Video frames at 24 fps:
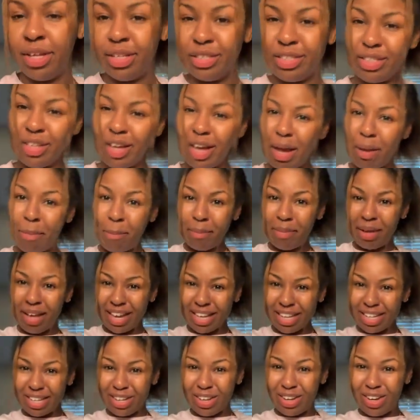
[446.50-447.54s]
so I'm
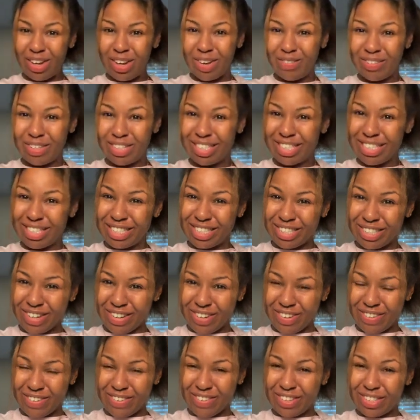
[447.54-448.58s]
back, y'all, with this
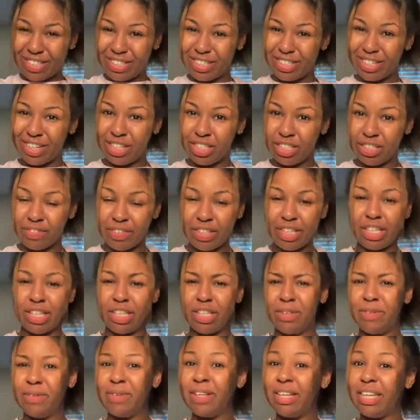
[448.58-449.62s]
shirt on. Shirt is really
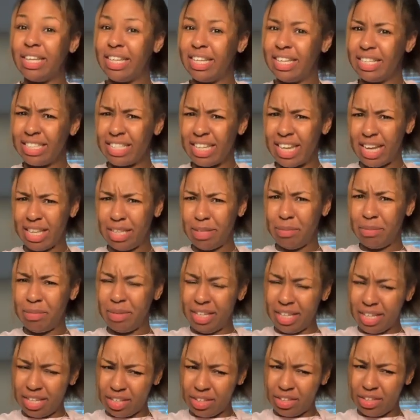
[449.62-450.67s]
cute. It is kind of
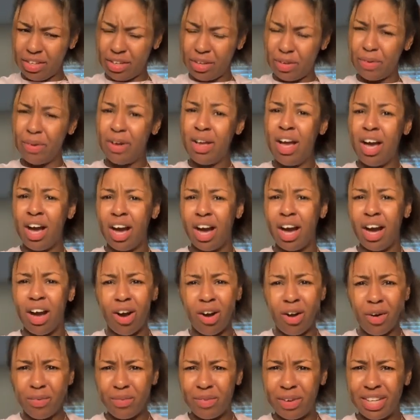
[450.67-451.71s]
big, though. I
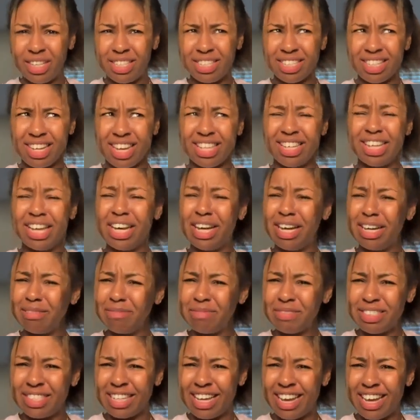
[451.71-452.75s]
always kind of
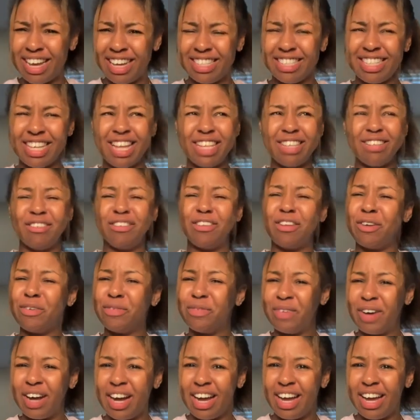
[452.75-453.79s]
upsize. I don't know
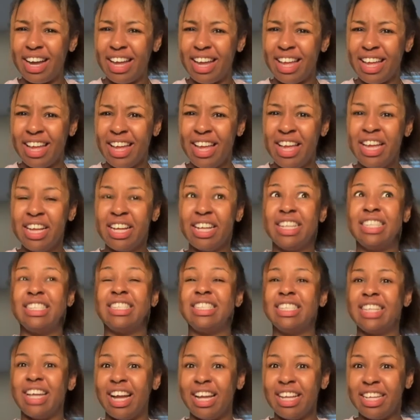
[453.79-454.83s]
why,
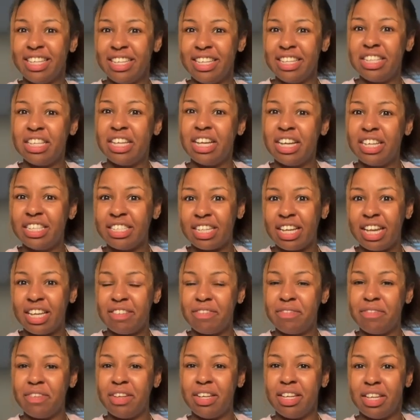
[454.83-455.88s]
because Nike does kind
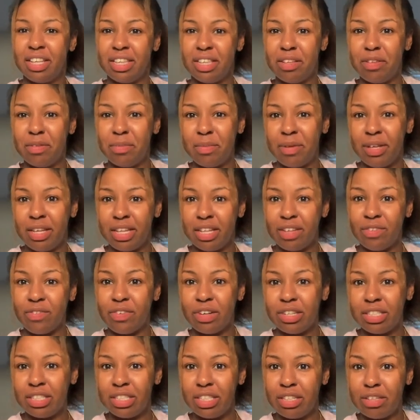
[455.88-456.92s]
of fit a little big. It
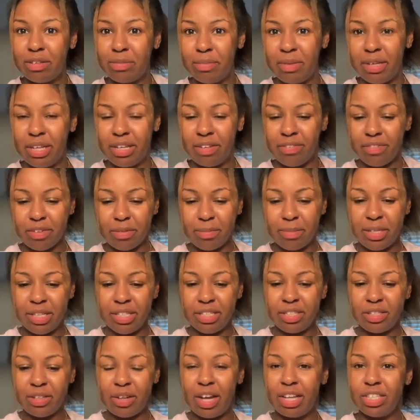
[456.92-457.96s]
runs a little big for
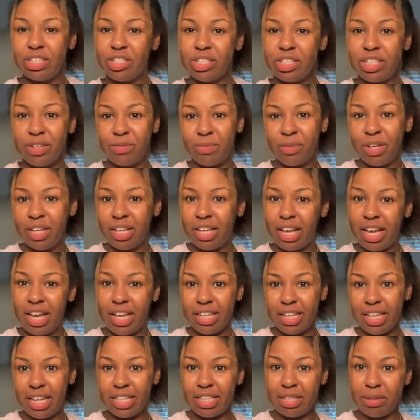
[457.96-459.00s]
me, so I should have went
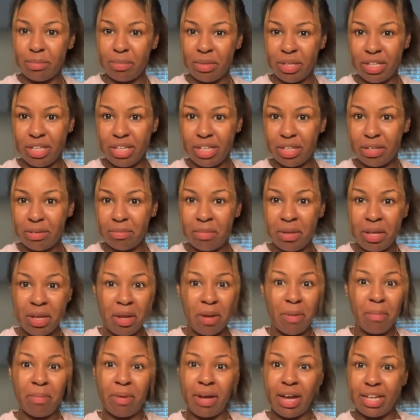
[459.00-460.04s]
ahead and got the medium,
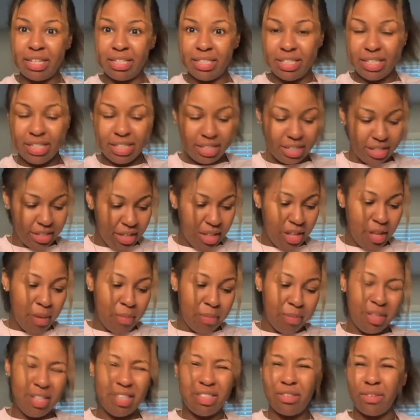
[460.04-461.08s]
but I didn't.
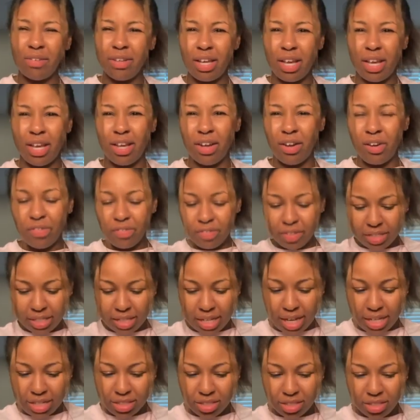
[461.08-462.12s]
But it's okay.
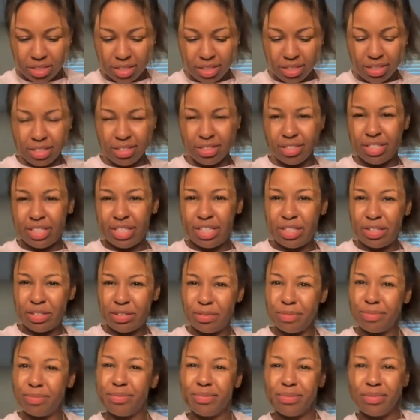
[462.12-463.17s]
Oversized look is
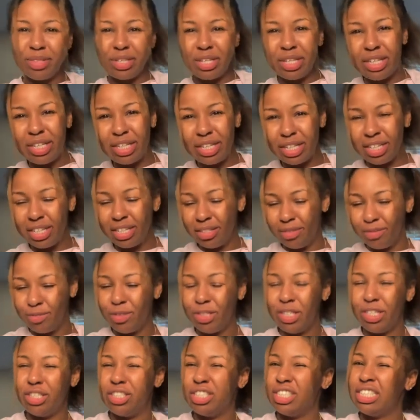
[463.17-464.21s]
still good
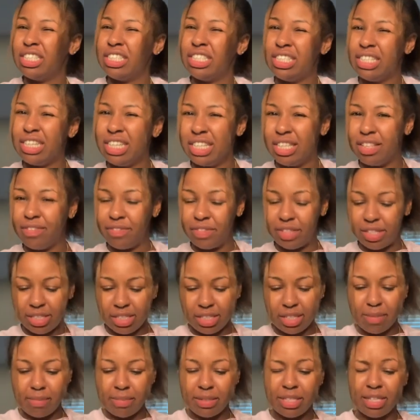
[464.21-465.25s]
when you're just chilling for the
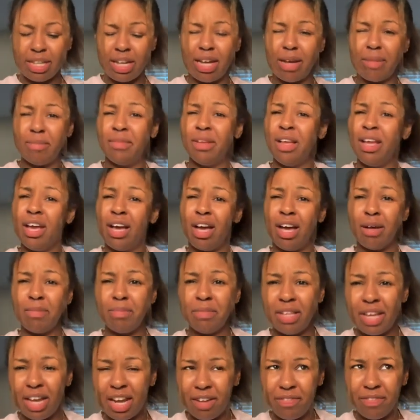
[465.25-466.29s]
summertime.
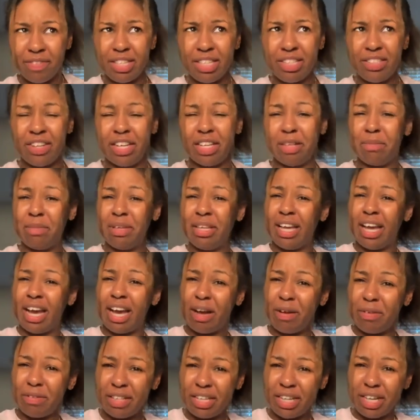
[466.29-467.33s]
I'm not really trying to be
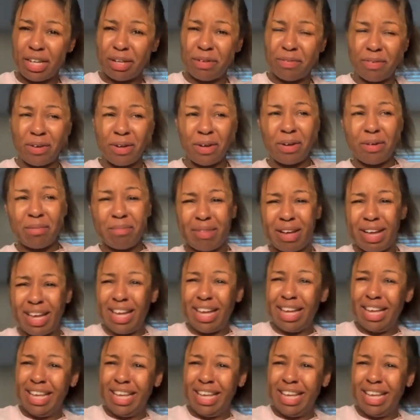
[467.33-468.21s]
out there with all my